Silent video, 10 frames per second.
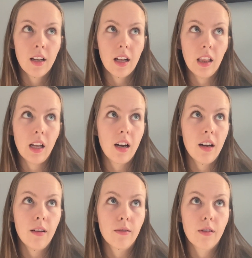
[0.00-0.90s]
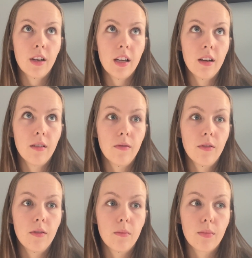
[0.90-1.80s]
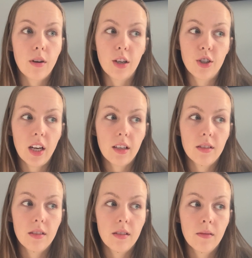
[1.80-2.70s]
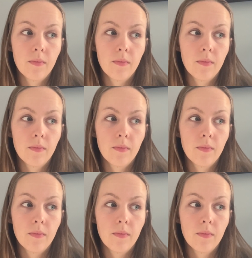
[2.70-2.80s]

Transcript: A lot of creative projects,